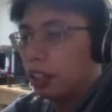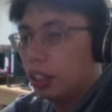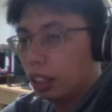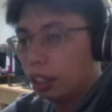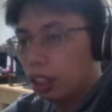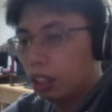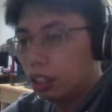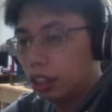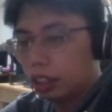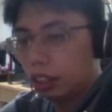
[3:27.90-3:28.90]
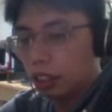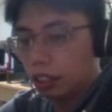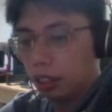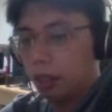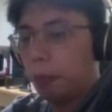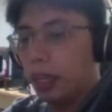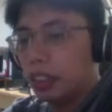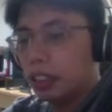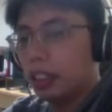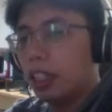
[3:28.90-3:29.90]
And then you just paste
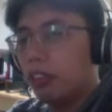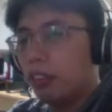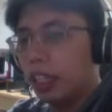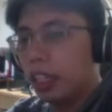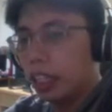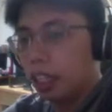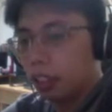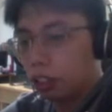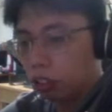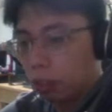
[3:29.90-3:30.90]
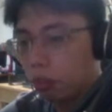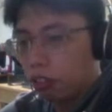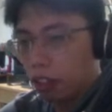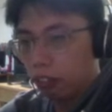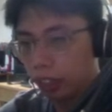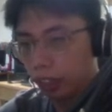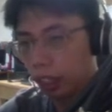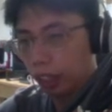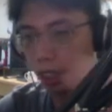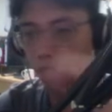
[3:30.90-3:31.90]
everything here. So remove everything
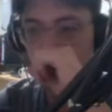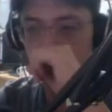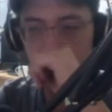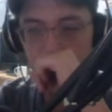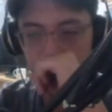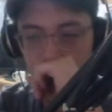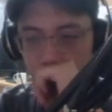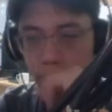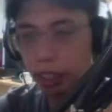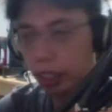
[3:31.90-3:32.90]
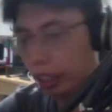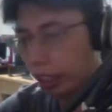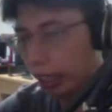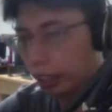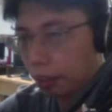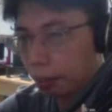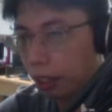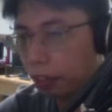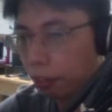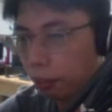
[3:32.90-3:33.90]
and then paste my XML
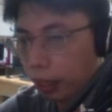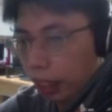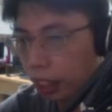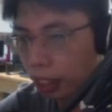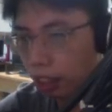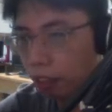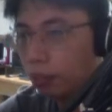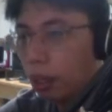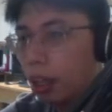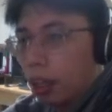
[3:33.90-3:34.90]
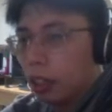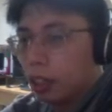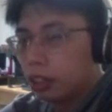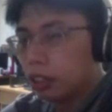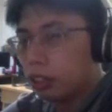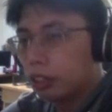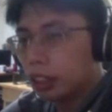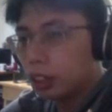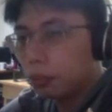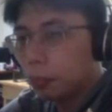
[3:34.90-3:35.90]
from the GitHub. So
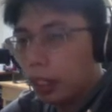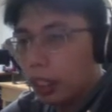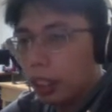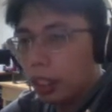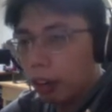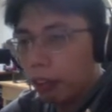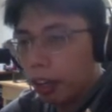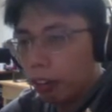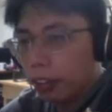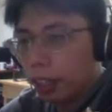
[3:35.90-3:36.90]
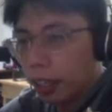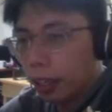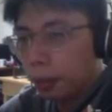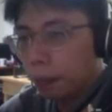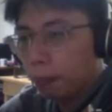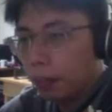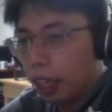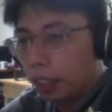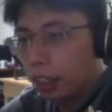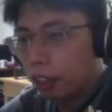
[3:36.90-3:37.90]
just be aware of the
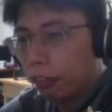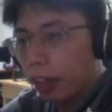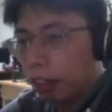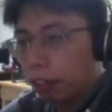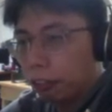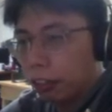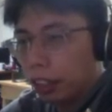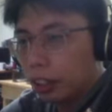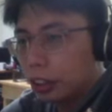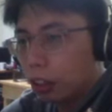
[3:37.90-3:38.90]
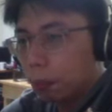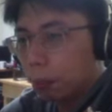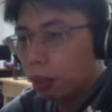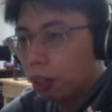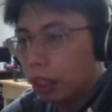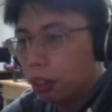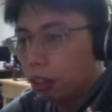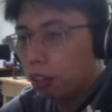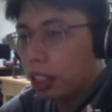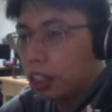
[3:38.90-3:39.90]
identifier for each component or
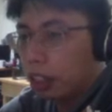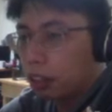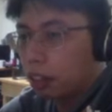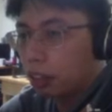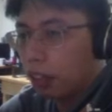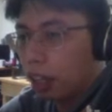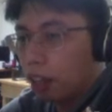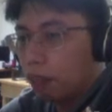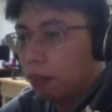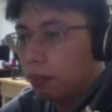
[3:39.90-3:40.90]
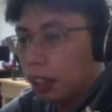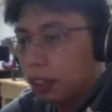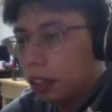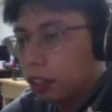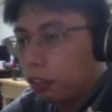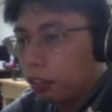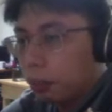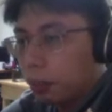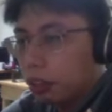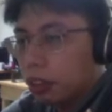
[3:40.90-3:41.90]
widget that we have since we will be
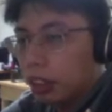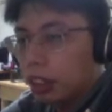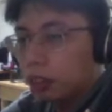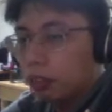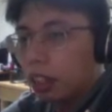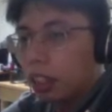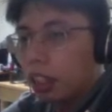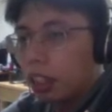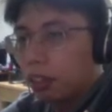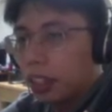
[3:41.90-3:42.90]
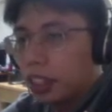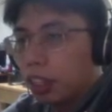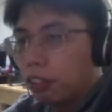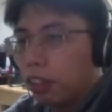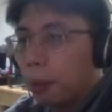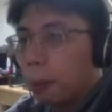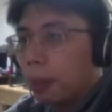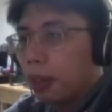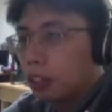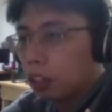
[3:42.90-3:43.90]
using this one in our Java.
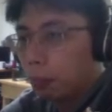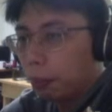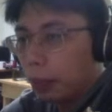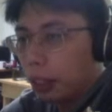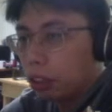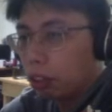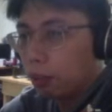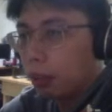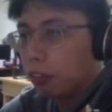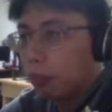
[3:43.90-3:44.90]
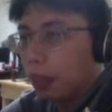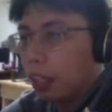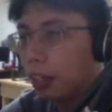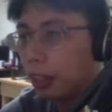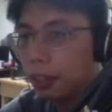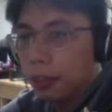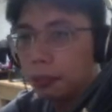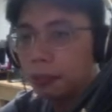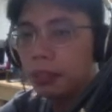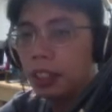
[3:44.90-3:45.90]
So make sure to be familiar.
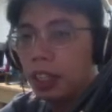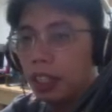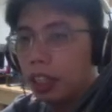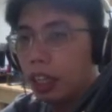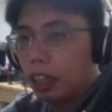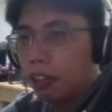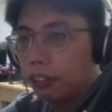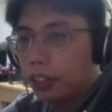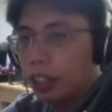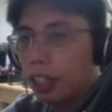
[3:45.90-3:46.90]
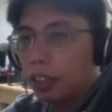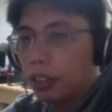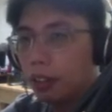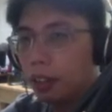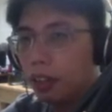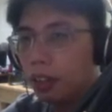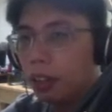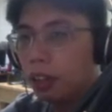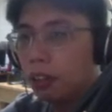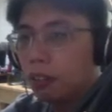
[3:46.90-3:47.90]
Then after that,
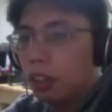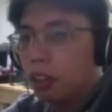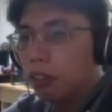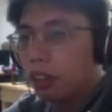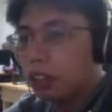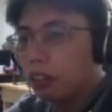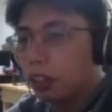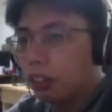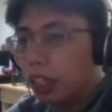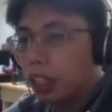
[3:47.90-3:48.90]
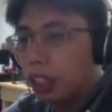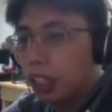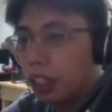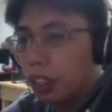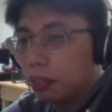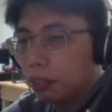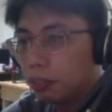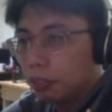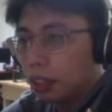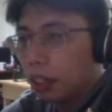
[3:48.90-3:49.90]
once we already
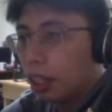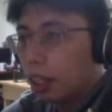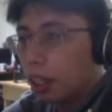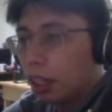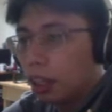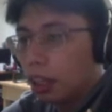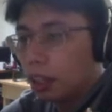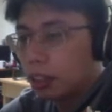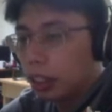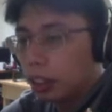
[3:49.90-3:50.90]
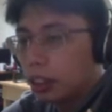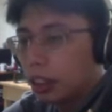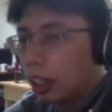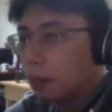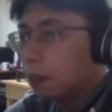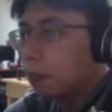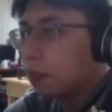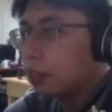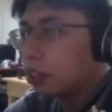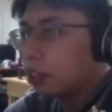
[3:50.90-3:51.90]
set this up,
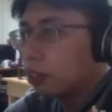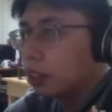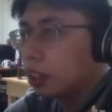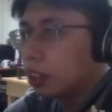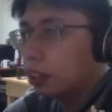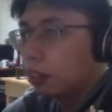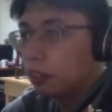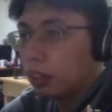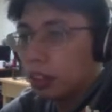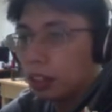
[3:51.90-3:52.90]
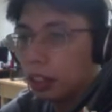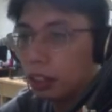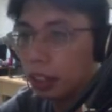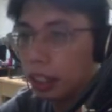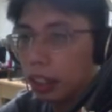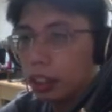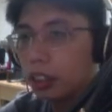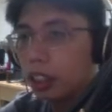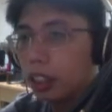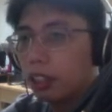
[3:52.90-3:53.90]
so just click
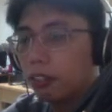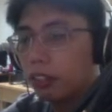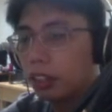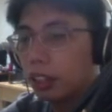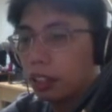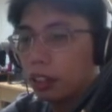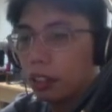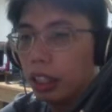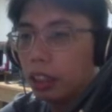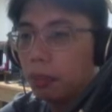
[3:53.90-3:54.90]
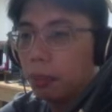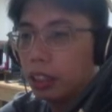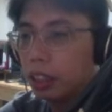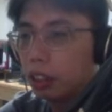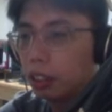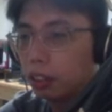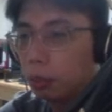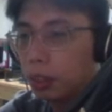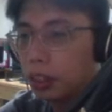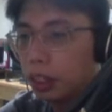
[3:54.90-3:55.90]
sync for the Gradle project to be
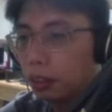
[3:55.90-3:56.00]
synced.